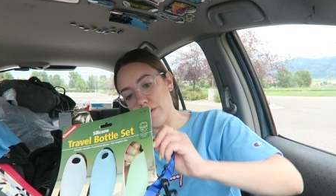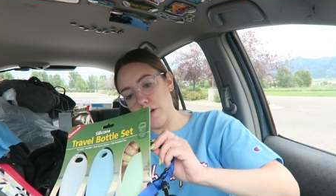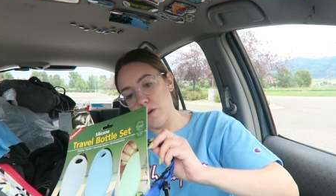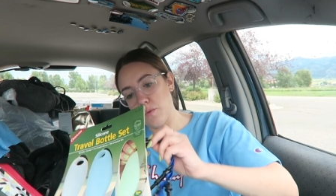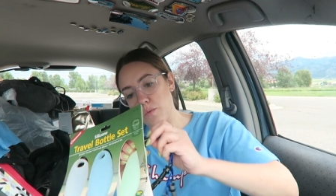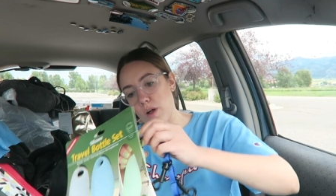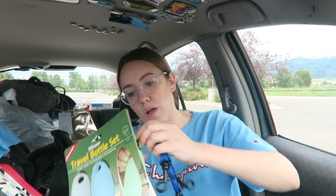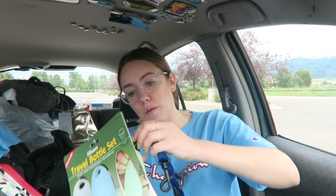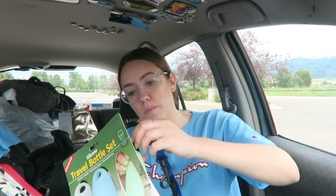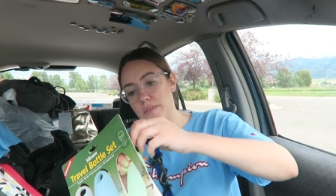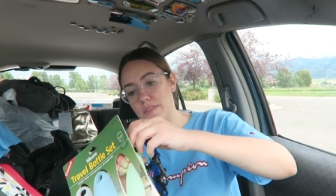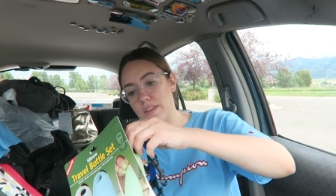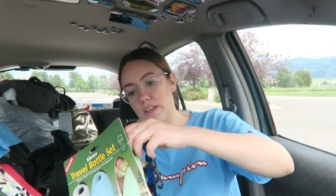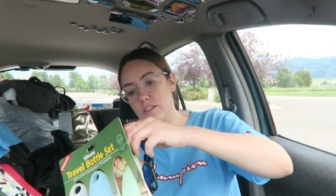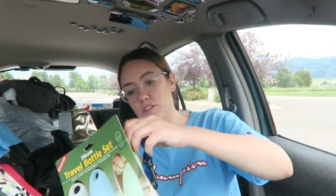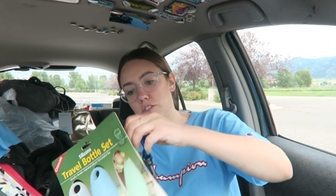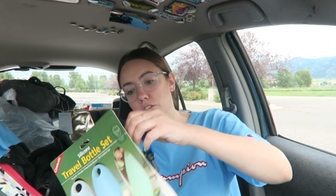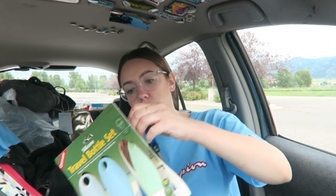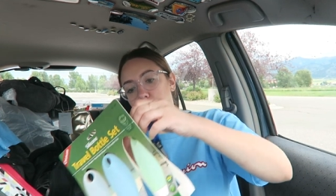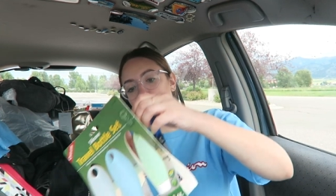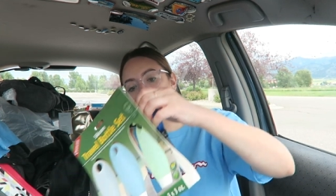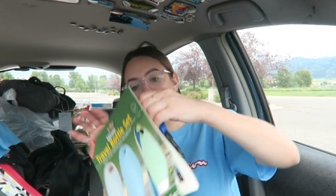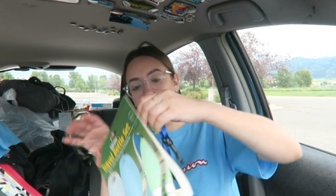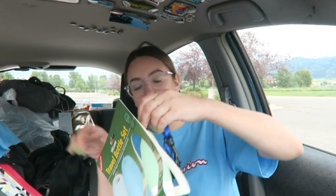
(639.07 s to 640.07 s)
very well, but they
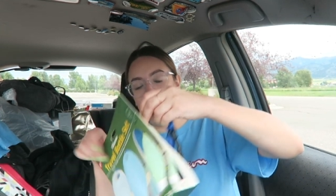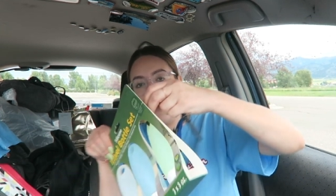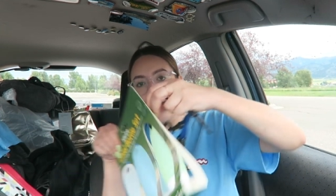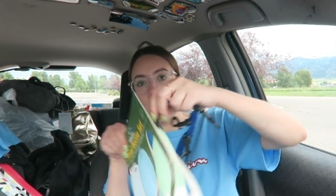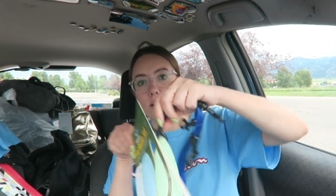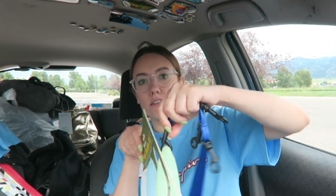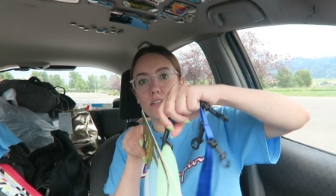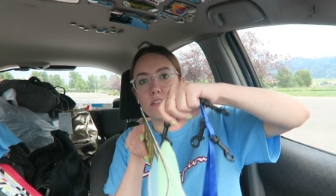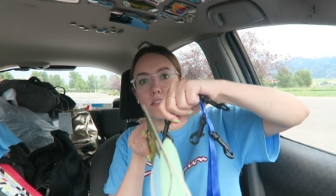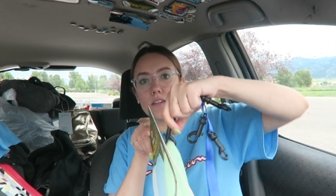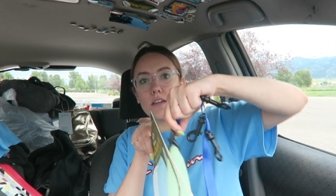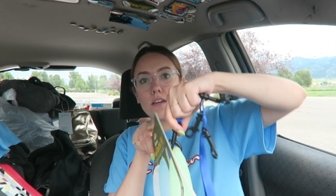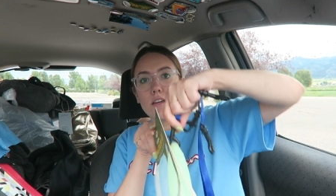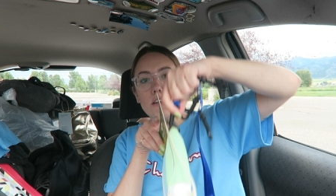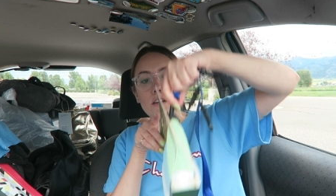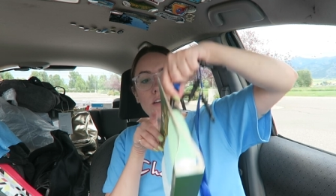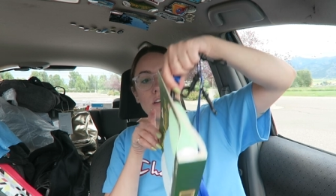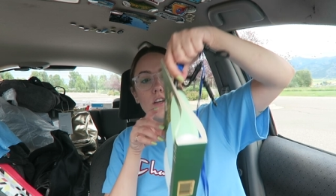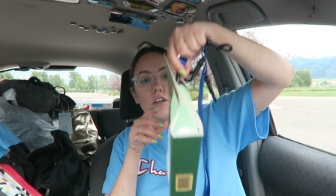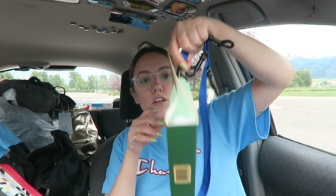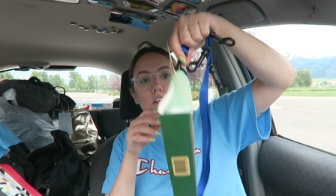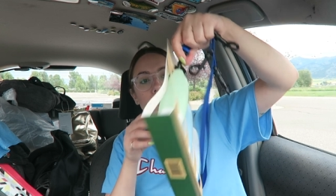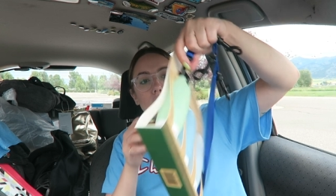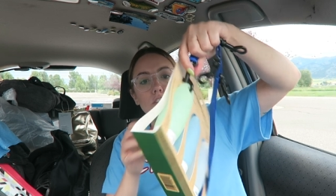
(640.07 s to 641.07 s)
do connect.
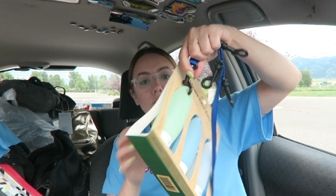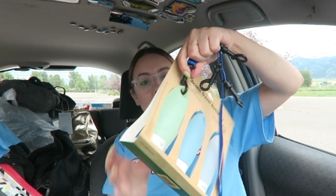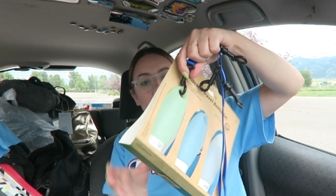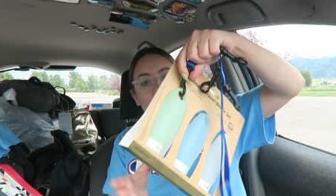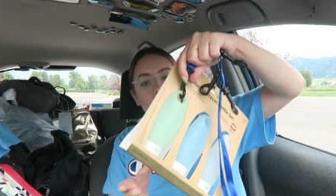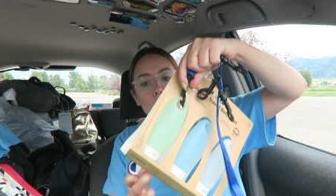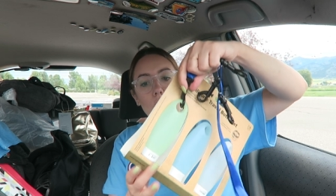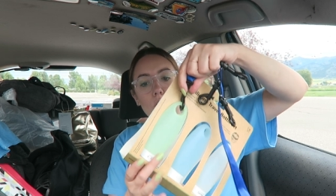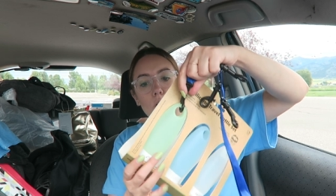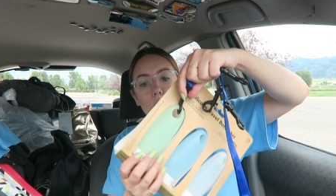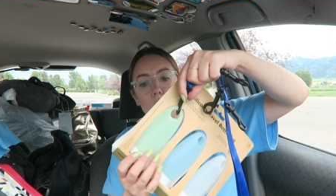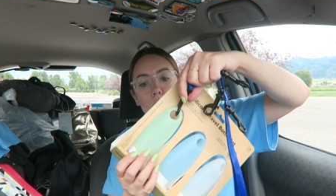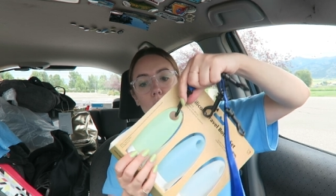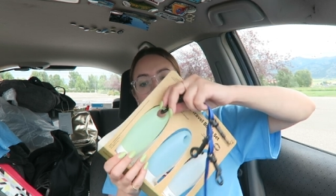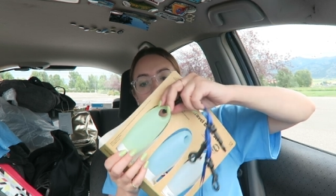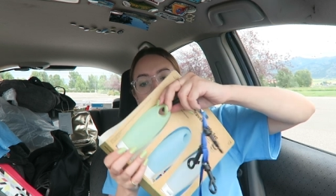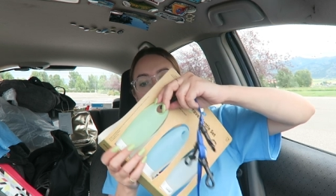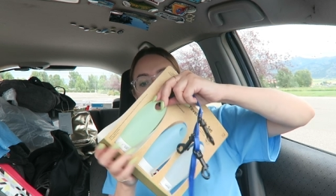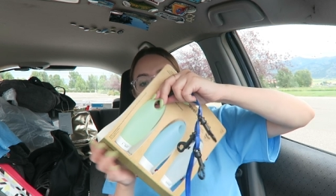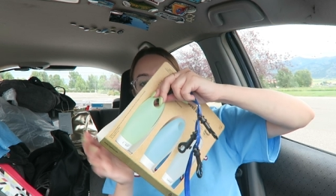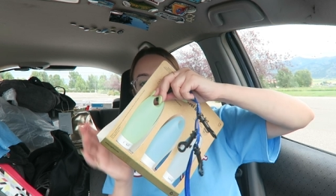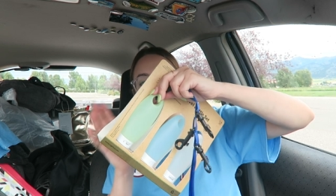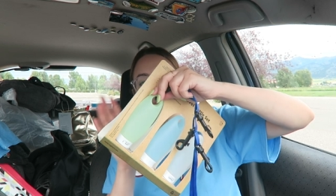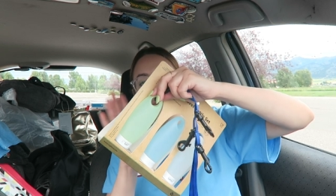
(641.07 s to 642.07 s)
So
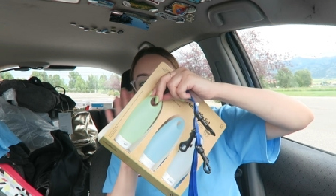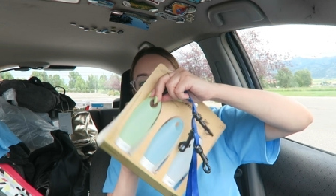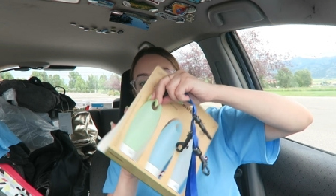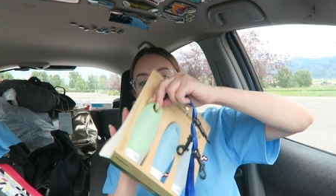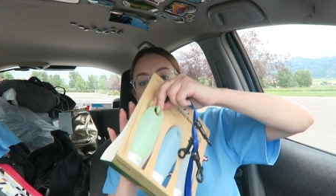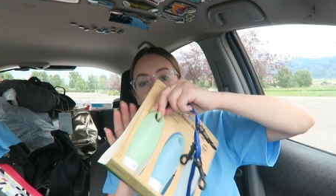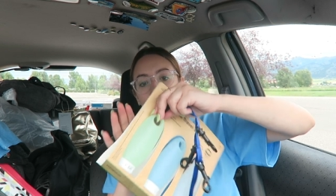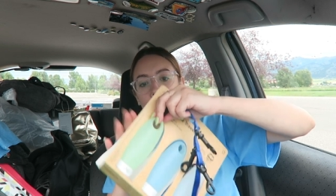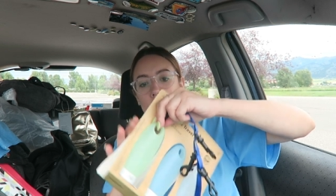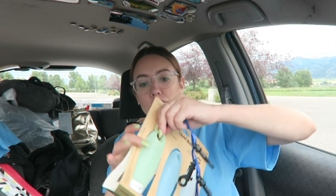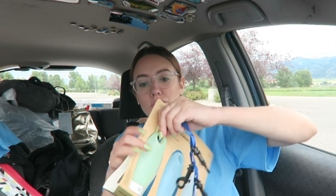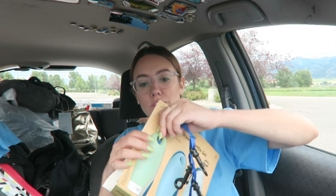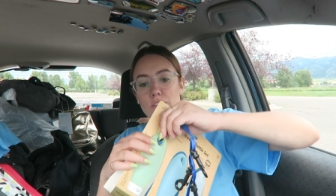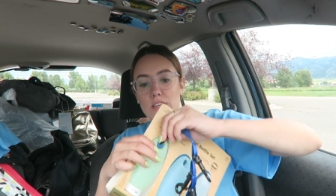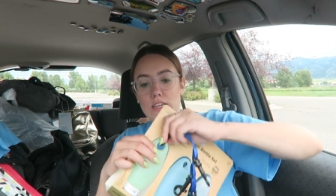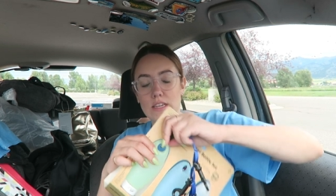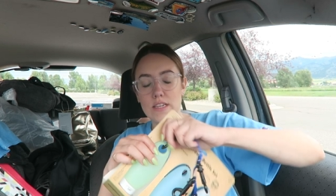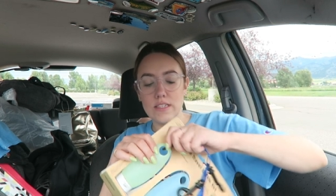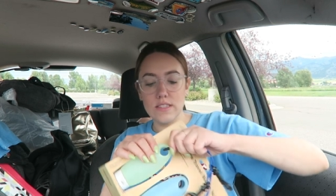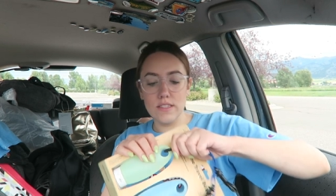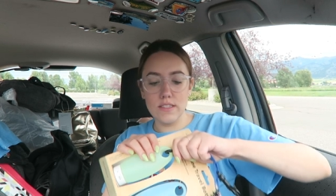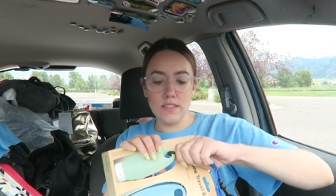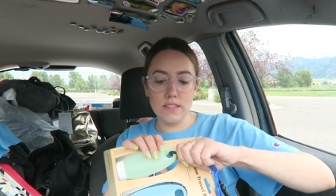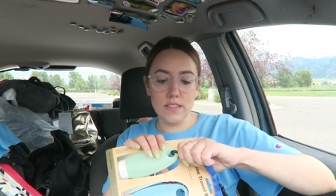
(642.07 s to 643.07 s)
I'm going to wash
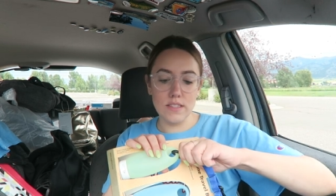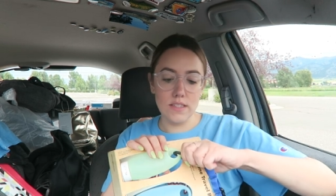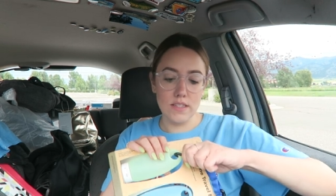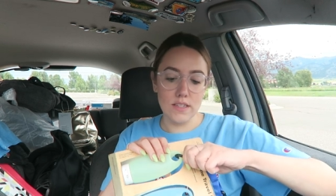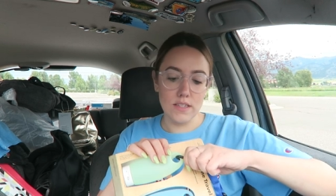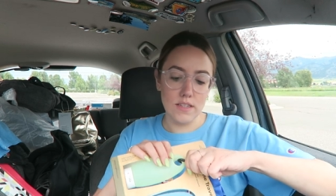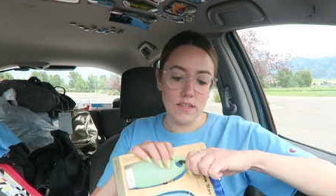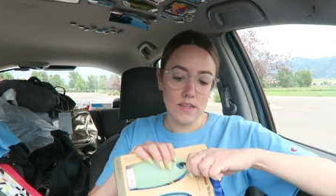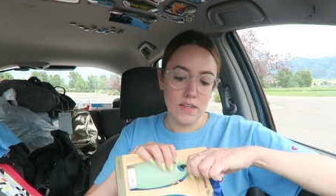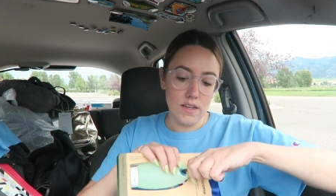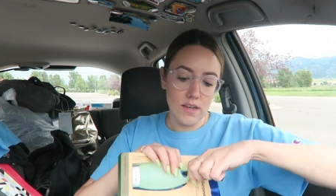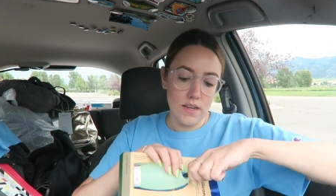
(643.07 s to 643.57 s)
these